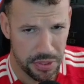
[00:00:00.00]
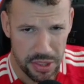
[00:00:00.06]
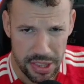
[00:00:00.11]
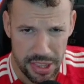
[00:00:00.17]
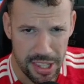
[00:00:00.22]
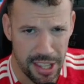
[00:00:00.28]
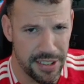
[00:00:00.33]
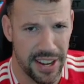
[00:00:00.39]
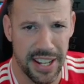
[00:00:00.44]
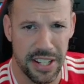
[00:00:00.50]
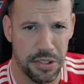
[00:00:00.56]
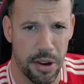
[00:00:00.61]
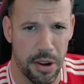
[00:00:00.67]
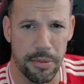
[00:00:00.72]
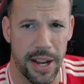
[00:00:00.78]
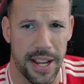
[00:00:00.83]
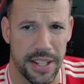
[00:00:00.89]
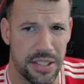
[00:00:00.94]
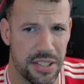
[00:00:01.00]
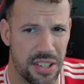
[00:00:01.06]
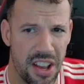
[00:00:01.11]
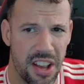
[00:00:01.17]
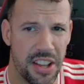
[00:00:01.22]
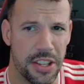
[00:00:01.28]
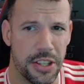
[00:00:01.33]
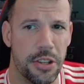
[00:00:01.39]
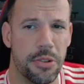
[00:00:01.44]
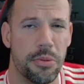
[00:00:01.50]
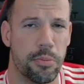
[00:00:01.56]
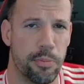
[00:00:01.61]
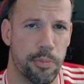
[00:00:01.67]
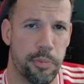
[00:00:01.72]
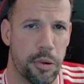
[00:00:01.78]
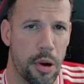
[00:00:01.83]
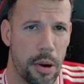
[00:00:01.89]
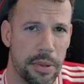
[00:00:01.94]
the next 3 weeks, you
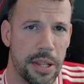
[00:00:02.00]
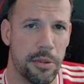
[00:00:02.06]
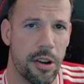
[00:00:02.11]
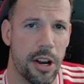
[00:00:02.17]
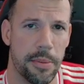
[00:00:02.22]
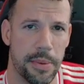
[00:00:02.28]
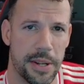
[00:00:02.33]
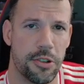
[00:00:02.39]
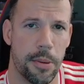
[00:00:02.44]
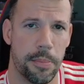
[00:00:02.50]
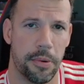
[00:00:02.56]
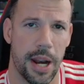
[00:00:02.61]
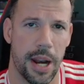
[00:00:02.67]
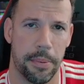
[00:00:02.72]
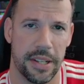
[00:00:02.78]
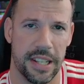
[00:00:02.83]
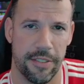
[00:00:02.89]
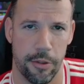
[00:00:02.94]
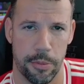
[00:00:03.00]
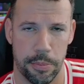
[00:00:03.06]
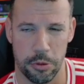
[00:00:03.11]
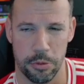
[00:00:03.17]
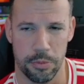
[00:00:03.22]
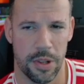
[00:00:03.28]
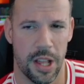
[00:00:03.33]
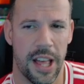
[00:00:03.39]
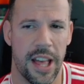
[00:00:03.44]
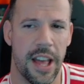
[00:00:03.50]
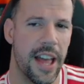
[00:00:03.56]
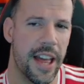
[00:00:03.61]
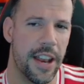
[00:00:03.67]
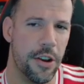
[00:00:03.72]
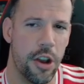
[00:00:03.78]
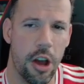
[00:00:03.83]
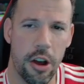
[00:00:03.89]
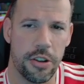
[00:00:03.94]
probably want to be tripled up on Liverpool.
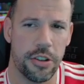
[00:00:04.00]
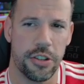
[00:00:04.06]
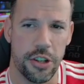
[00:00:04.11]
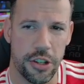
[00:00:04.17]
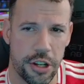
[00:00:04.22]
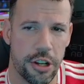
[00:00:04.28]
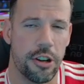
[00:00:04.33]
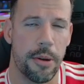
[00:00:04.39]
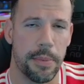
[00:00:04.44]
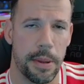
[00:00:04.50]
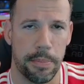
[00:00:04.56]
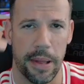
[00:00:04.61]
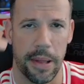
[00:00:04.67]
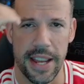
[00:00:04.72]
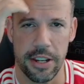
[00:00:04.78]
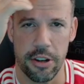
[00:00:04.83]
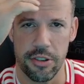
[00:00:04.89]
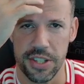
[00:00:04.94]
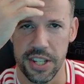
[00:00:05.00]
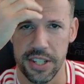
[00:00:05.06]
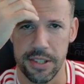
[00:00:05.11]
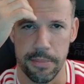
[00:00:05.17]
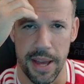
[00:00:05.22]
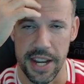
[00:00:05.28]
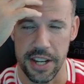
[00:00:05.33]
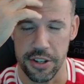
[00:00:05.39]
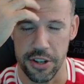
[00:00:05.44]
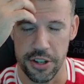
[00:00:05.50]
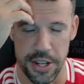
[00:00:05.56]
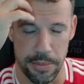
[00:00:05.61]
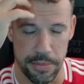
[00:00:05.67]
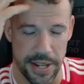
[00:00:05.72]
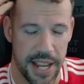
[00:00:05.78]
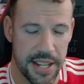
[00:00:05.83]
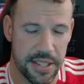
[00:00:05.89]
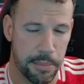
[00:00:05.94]
No, you should not be playing your assistant manager chip.
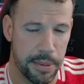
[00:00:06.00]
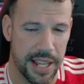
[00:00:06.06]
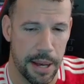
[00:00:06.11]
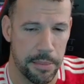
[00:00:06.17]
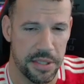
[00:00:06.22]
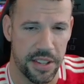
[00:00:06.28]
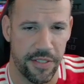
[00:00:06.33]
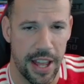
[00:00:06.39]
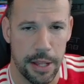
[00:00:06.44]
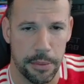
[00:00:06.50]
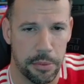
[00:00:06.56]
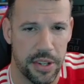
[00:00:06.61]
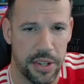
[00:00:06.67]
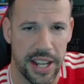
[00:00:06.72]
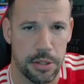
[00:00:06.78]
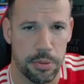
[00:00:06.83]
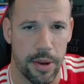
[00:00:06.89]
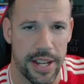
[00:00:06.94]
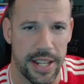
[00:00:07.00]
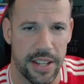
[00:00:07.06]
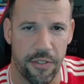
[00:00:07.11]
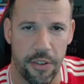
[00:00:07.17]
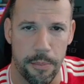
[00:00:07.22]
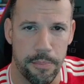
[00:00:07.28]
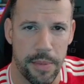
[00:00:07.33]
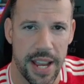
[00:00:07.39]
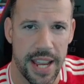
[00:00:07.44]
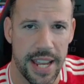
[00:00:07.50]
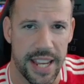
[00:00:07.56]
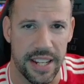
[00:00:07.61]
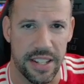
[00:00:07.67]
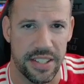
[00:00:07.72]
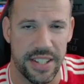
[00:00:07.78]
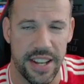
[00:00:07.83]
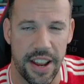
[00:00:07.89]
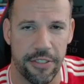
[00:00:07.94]
Yes, it becomes available next week. For me, it
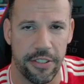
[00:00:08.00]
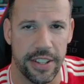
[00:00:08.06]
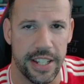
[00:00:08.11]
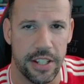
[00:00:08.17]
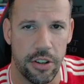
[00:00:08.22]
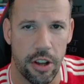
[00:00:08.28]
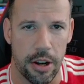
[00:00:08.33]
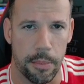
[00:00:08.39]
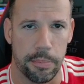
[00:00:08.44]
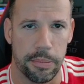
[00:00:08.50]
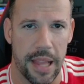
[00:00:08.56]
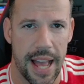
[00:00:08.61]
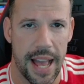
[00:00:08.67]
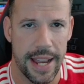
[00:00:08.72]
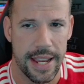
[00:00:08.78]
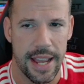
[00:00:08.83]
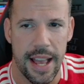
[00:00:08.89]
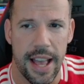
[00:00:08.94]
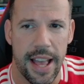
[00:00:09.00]
is definitely not a play.